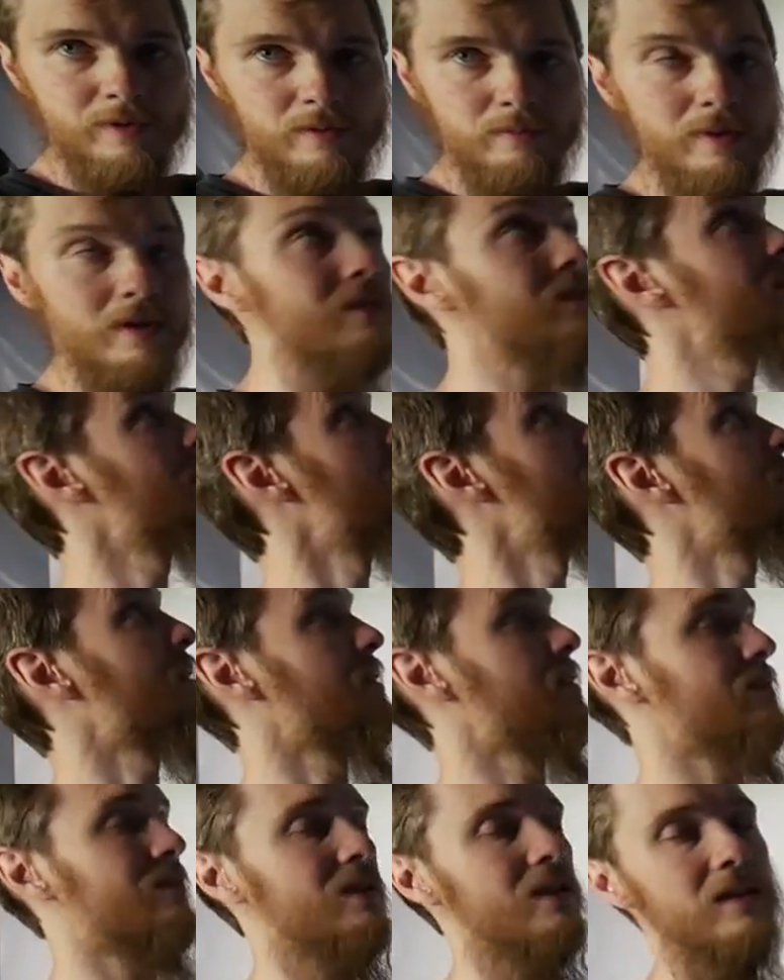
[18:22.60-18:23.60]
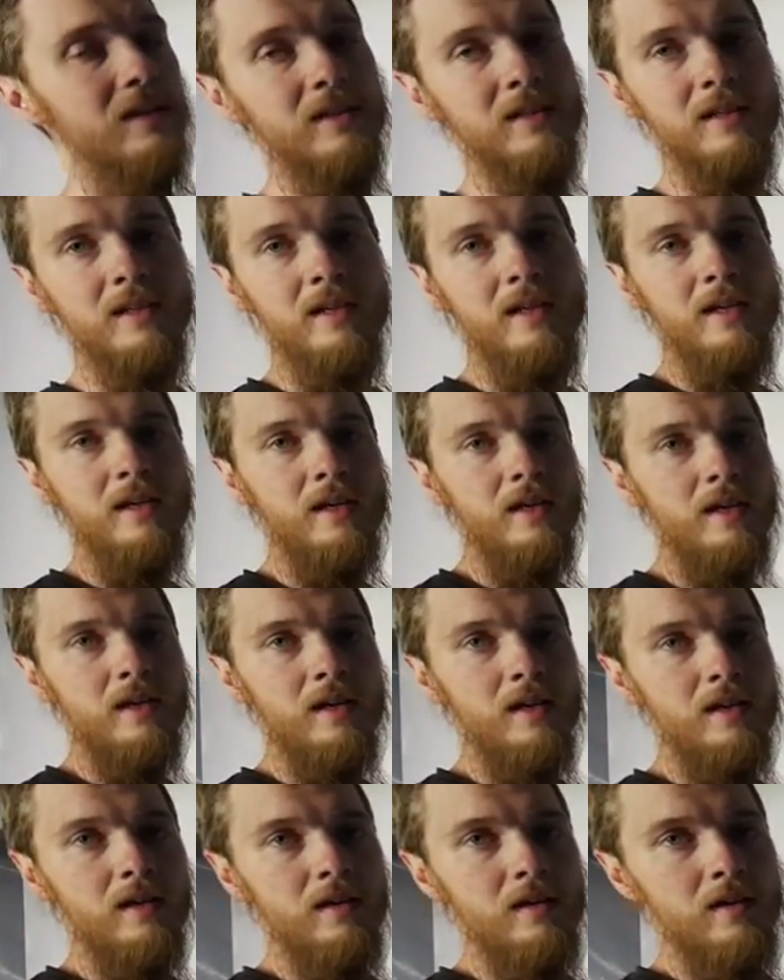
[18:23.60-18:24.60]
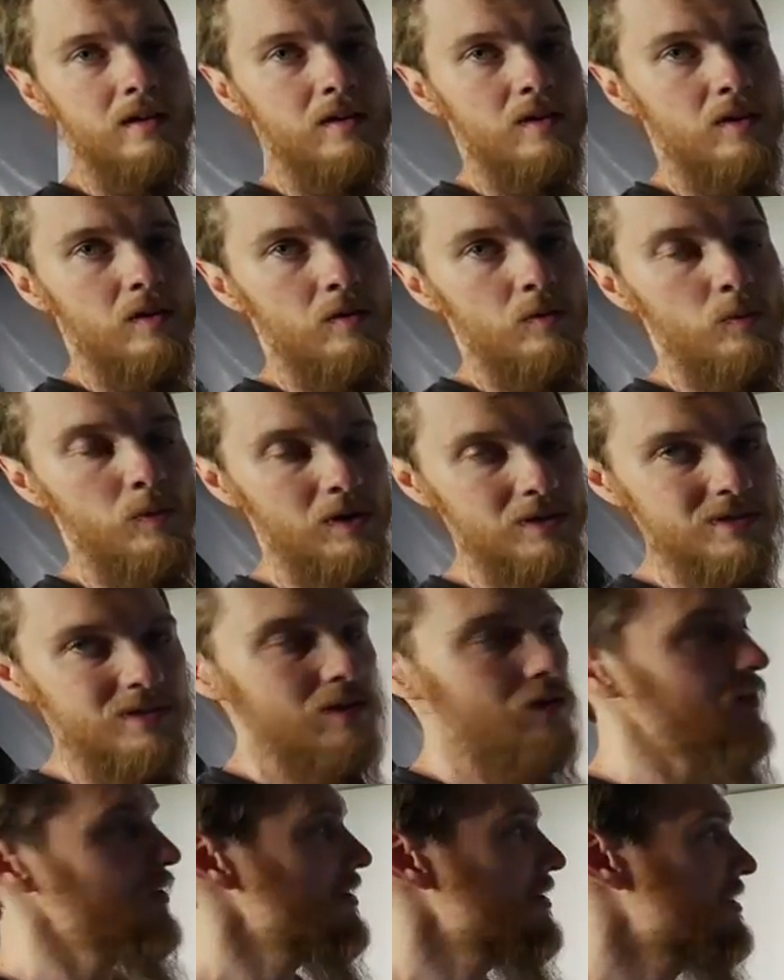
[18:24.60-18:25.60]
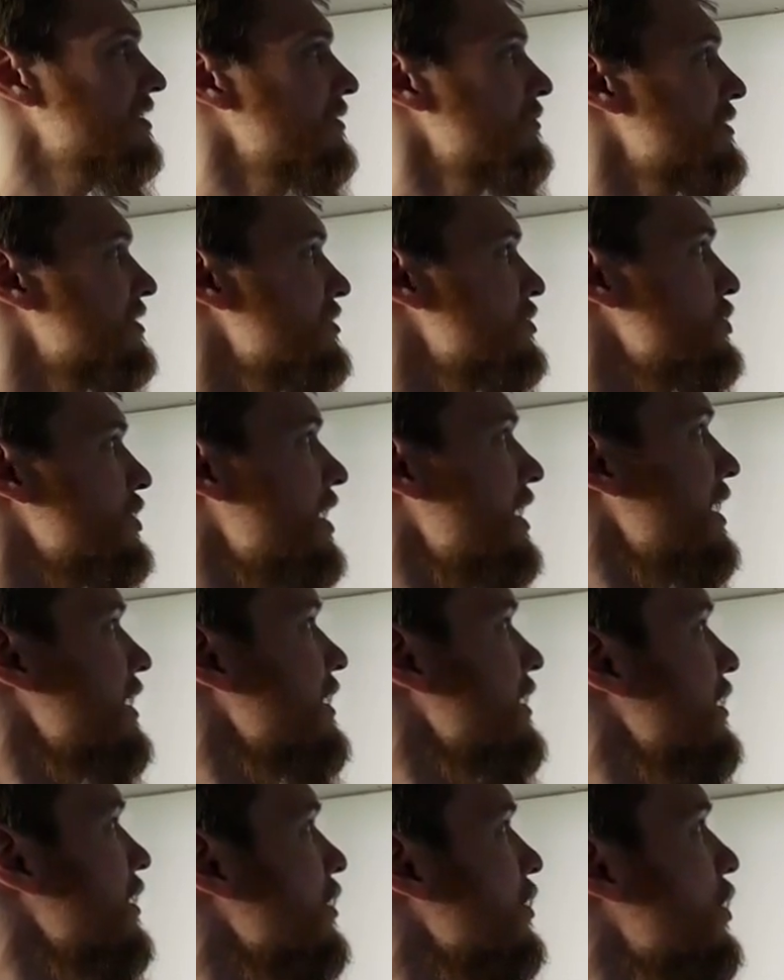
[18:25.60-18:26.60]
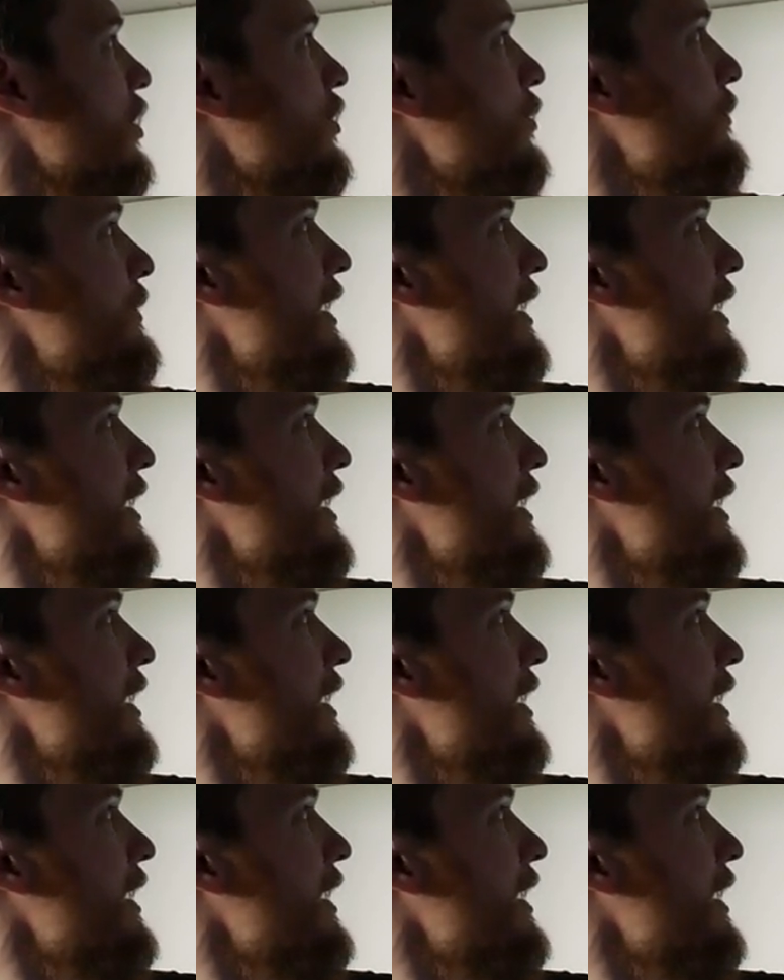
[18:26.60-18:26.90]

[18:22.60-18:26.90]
of the butt seams on the ceiling. Once all these seams are dry, I'll go